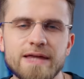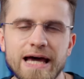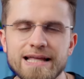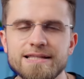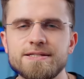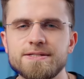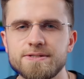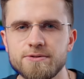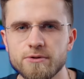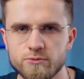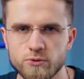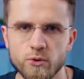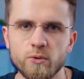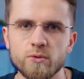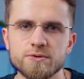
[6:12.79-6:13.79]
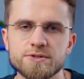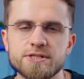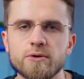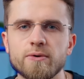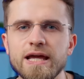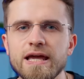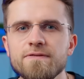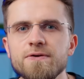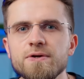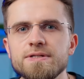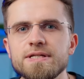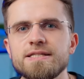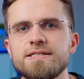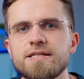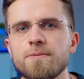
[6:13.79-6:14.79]
That's the rule. So if you
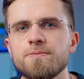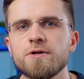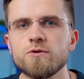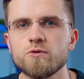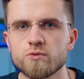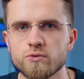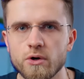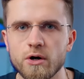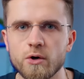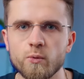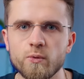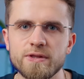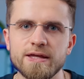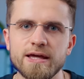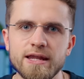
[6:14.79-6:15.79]
did something wrong with the